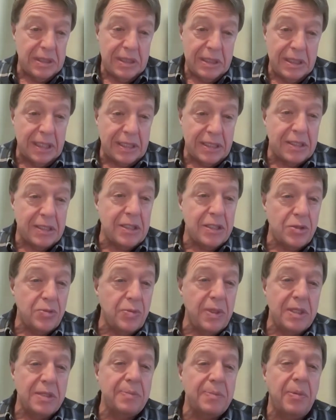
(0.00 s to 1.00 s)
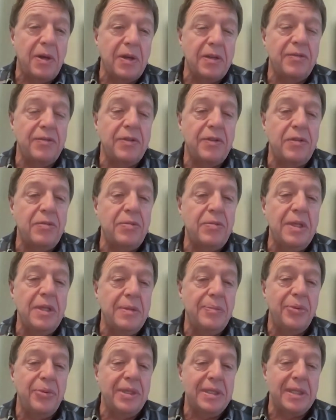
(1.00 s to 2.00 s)
And that's the sweet spot for three D
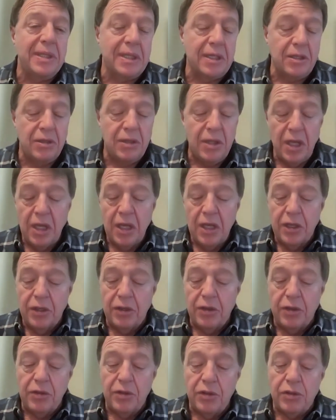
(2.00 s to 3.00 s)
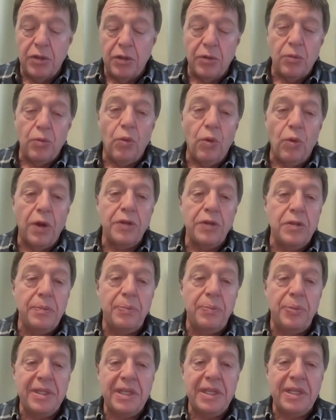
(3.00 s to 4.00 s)
printing. You, you, you don't want to
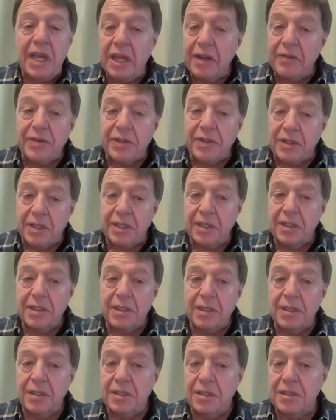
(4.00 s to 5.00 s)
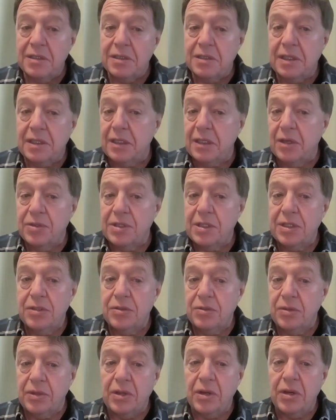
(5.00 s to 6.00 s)
print everything that is that goes
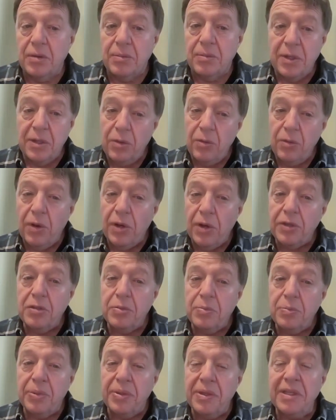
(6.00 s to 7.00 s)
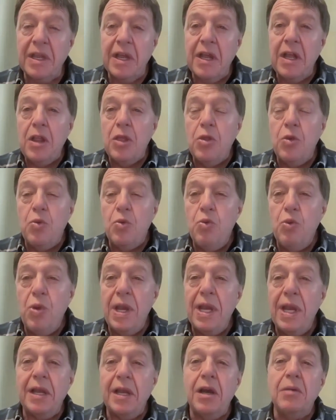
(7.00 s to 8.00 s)
into a car, but you want to print the
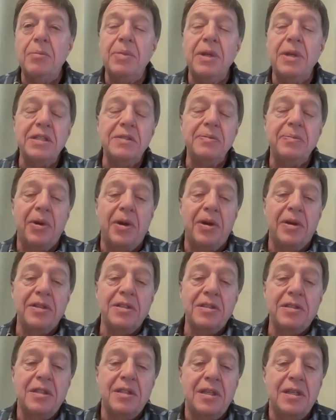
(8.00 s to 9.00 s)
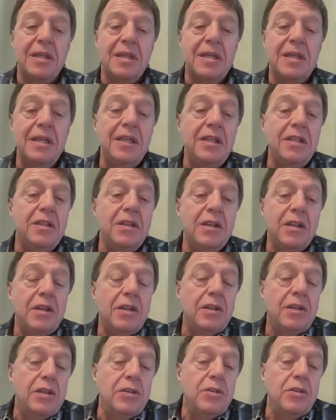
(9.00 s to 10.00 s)
really complex parts that need
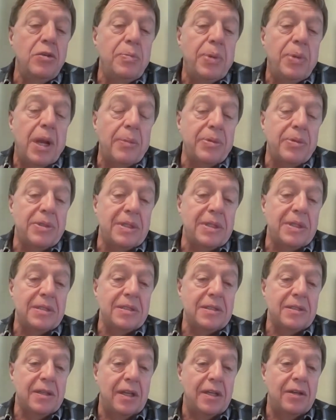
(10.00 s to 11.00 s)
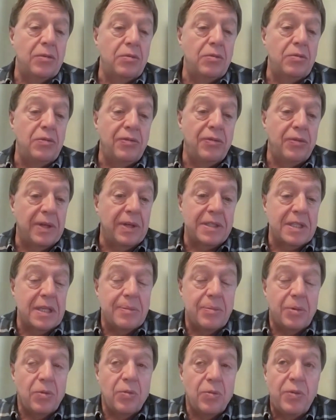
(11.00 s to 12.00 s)
new properties. And for
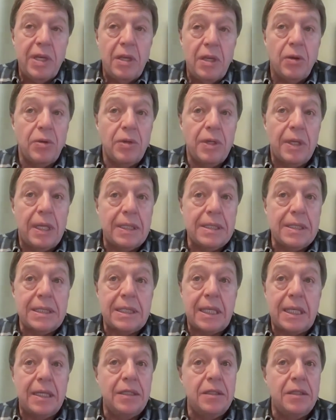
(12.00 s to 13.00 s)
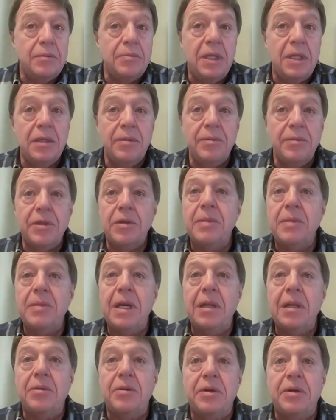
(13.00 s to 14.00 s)
example, we know that scandium aluminum
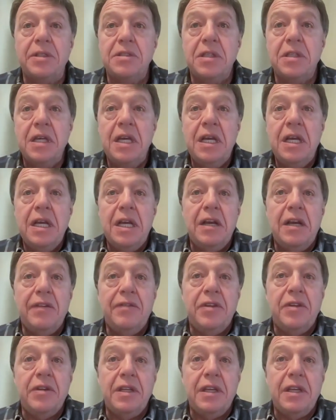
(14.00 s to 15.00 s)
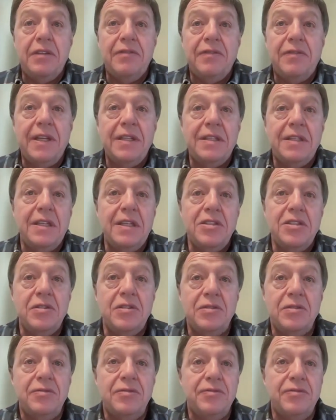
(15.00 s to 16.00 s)
alloys have the advantage
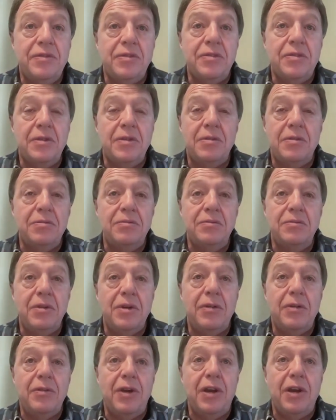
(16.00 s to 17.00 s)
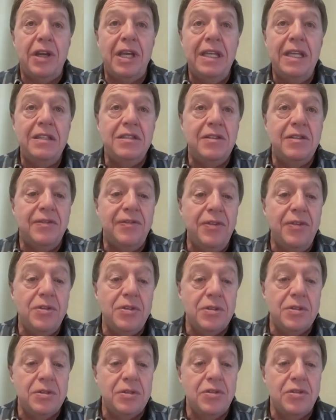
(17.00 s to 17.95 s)
of uh, uh, heat diffusion.